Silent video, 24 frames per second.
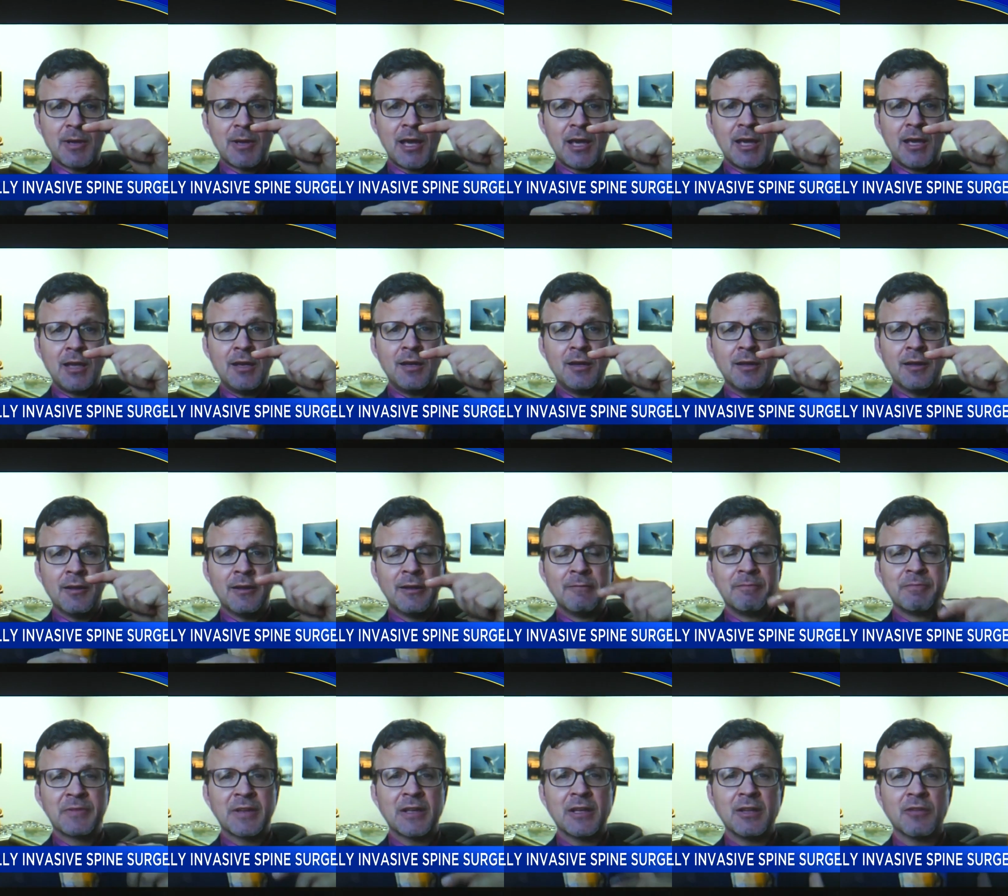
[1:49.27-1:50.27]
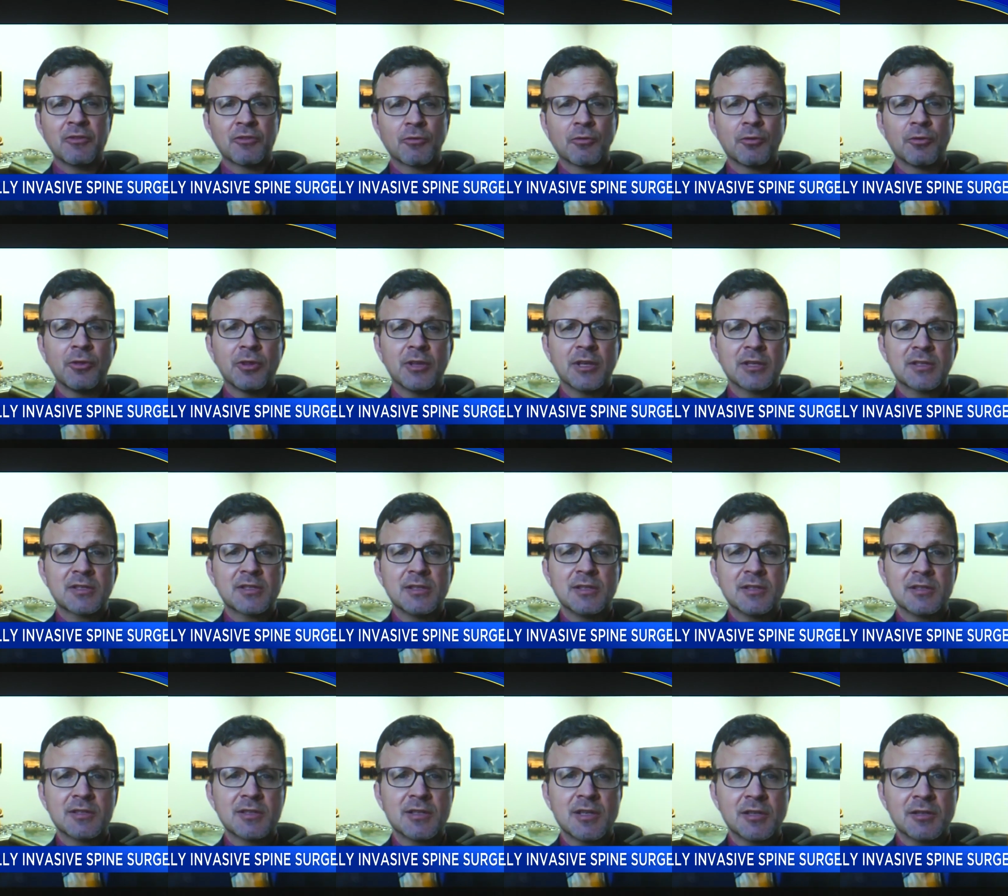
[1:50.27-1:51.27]
made, and through this
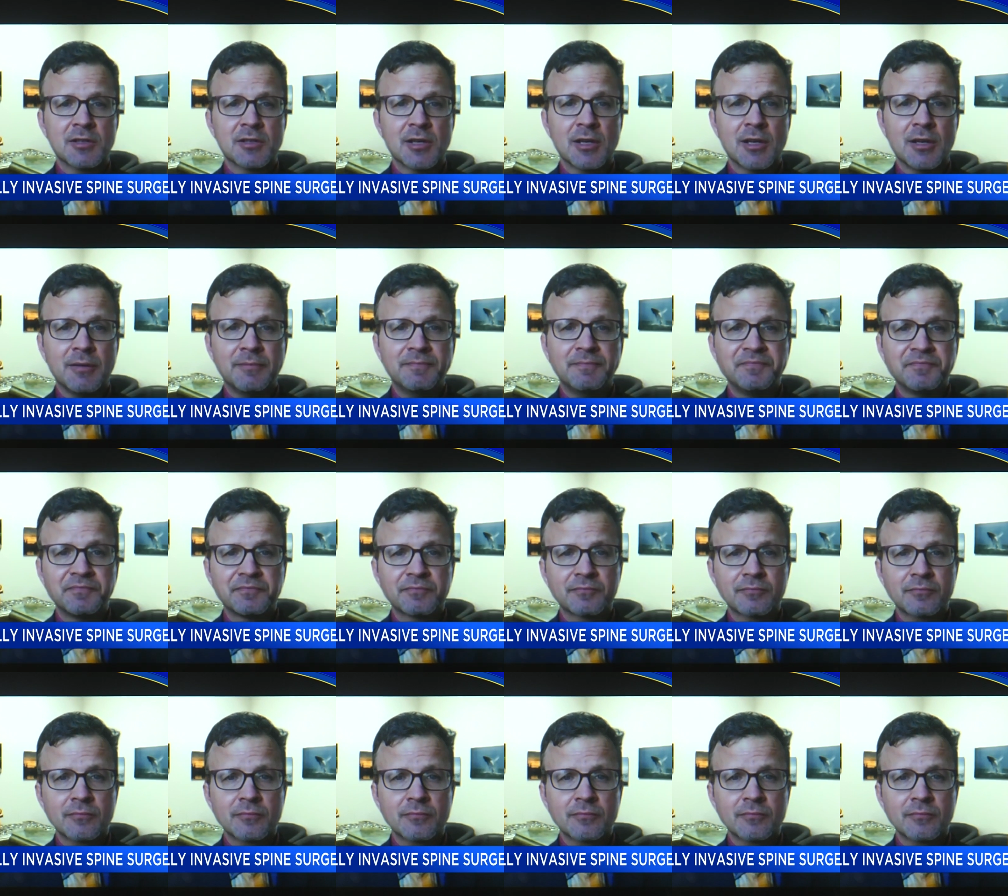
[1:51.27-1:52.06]
incision,